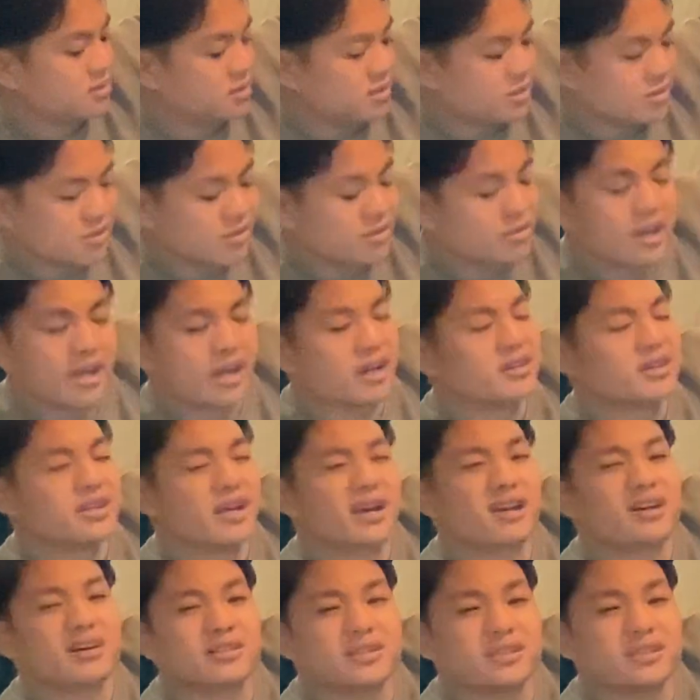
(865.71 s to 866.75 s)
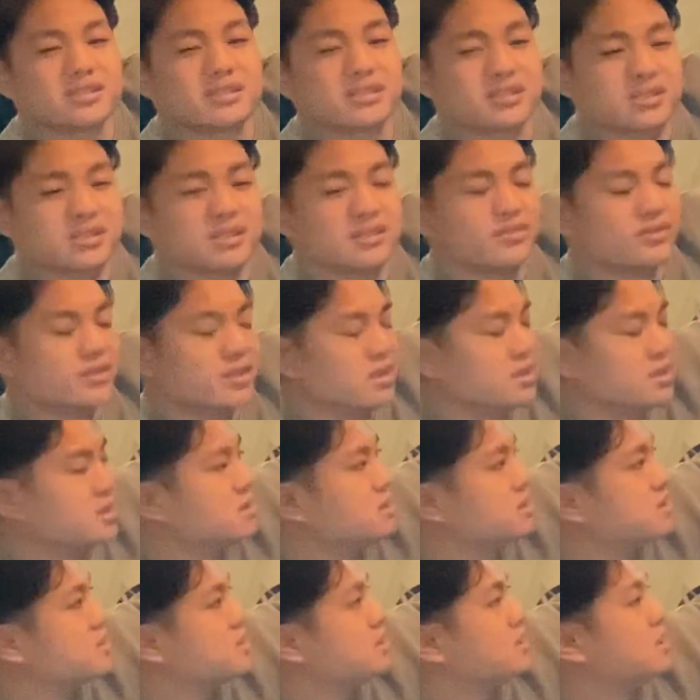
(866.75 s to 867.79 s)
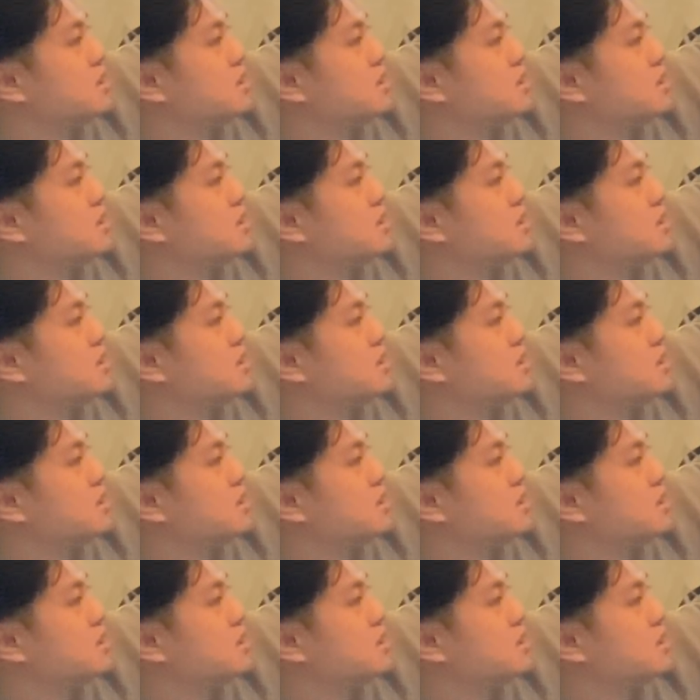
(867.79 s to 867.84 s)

There's no care tag on this since it's vintage,